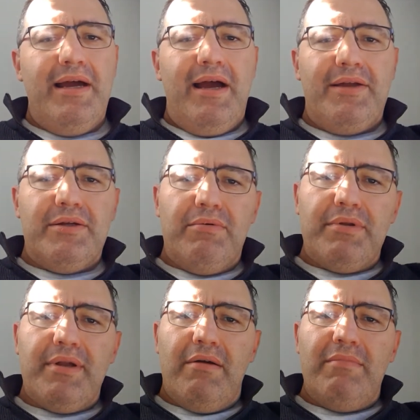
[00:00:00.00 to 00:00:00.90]
And you'll
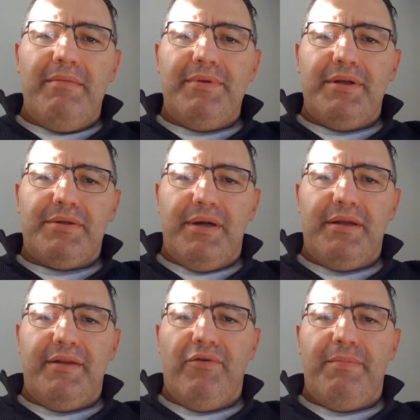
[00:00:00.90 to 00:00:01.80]
also remember the triggers
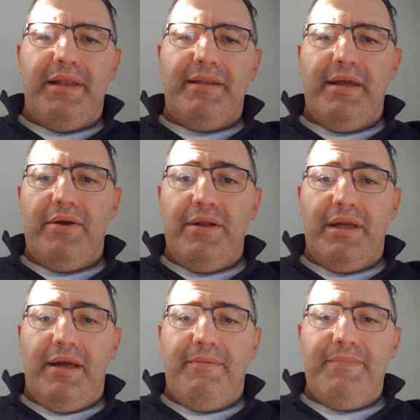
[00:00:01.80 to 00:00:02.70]
have all been said
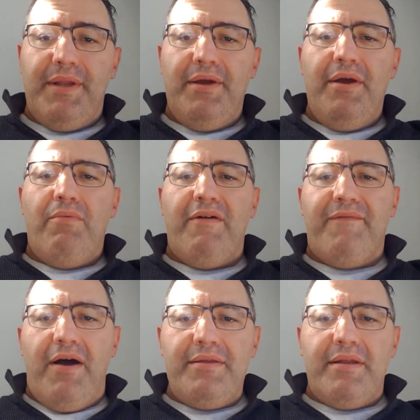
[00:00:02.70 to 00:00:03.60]
earlier. We
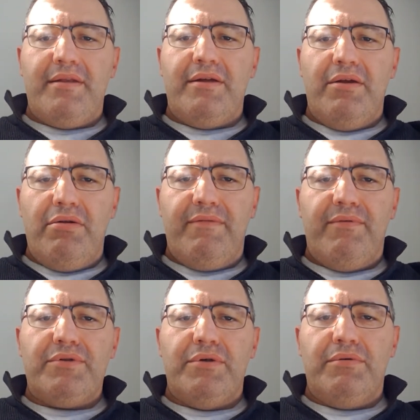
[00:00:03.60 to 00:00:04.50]
find this is a useful
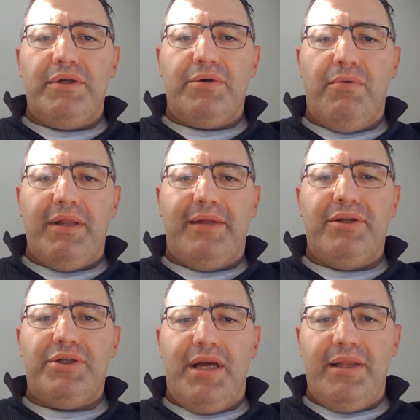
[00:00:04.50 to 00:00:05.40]
tool to call out the
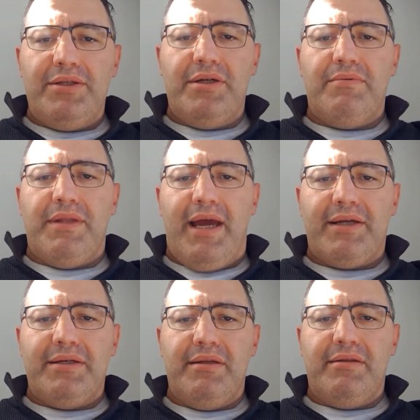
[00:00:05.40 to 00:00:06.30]
challenges with
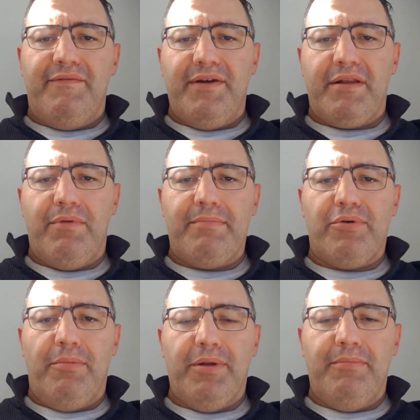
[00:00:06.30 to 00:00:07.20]
actions to fix one
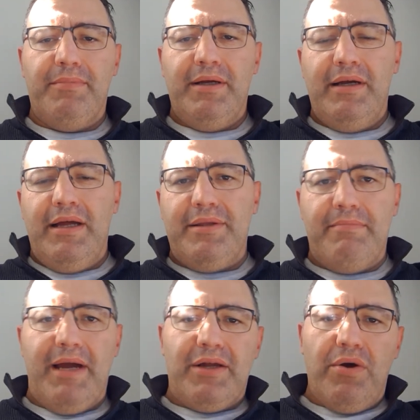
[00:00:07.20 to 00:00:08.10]
problem that
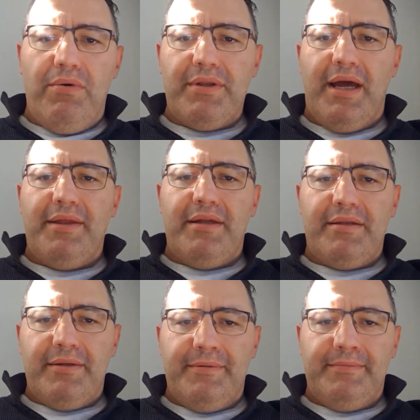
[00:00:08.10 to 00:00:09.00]
may cause others.